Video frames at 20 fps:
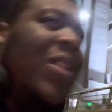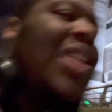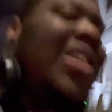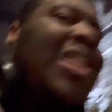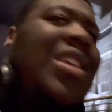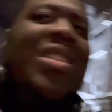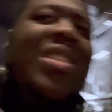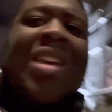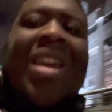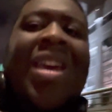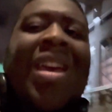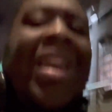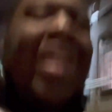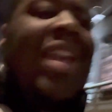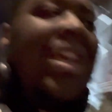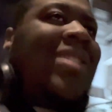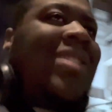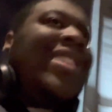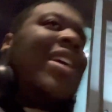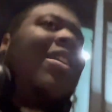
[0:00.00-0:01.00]
It's,
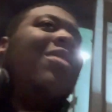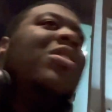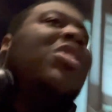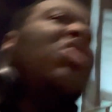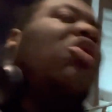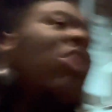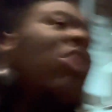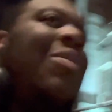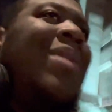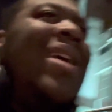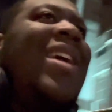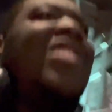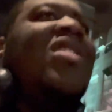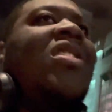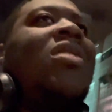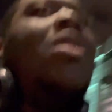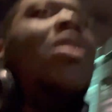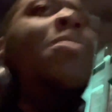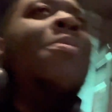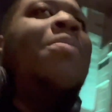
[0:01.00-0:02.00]
it sounds so
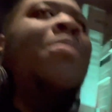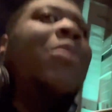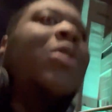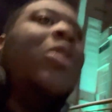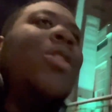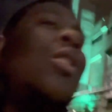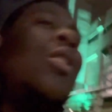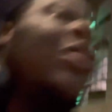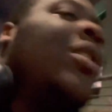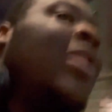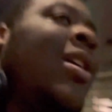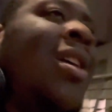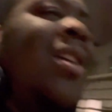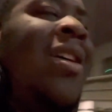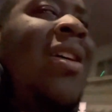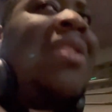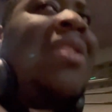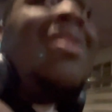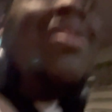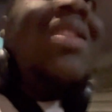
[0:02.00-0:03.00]
amazing, but
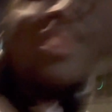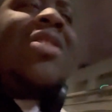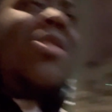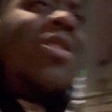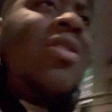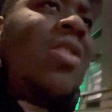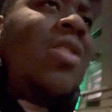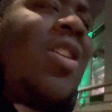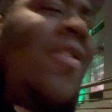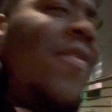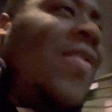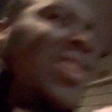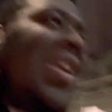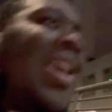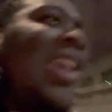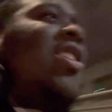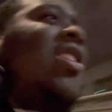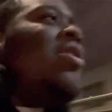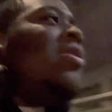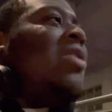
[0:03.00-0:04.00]
these aren't
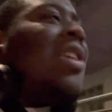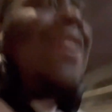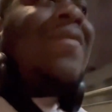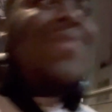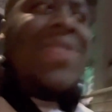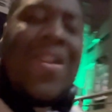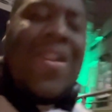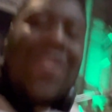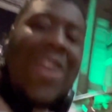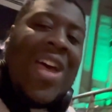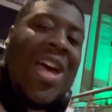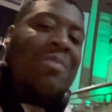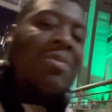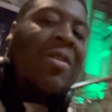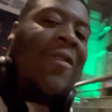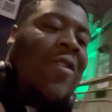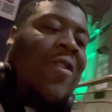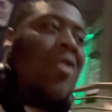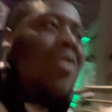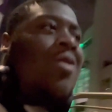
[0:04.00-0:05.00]
conversations that I've never had
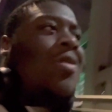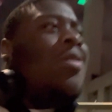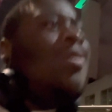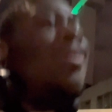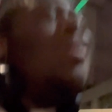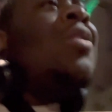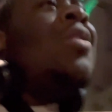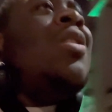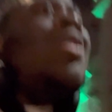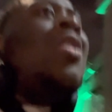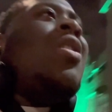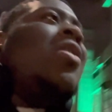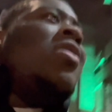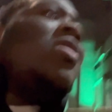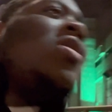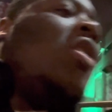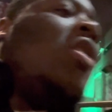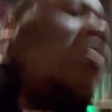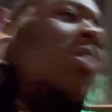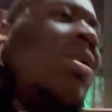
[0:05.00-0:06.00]
before.
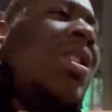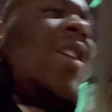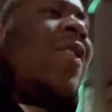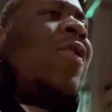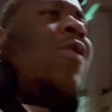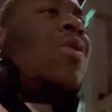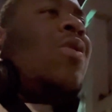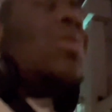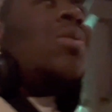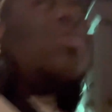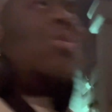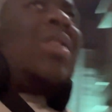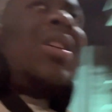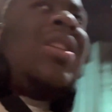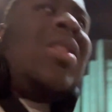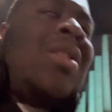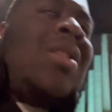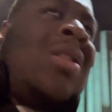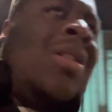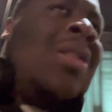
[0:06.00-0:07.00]
So the difference
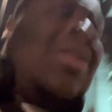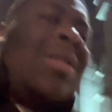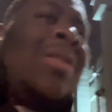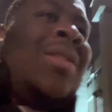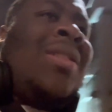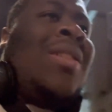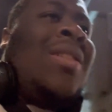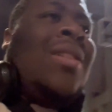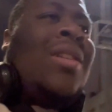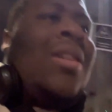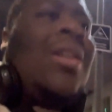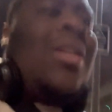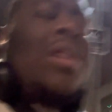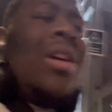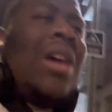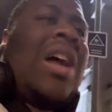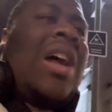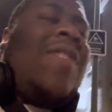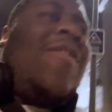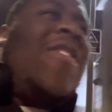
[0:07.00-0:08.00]
between,
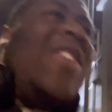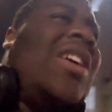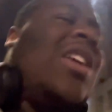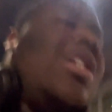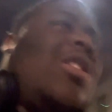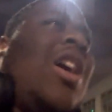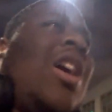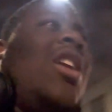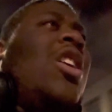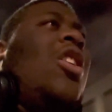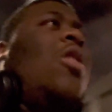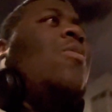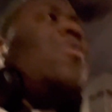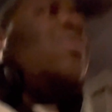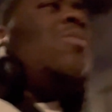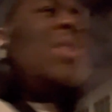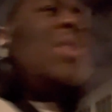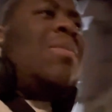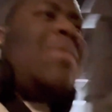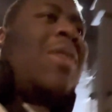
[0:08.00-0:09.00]
I think it kind of comes
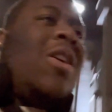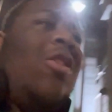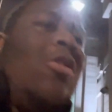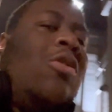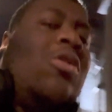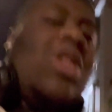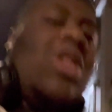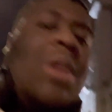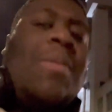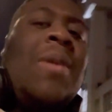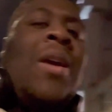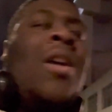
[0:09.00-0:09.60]
from being a bit older,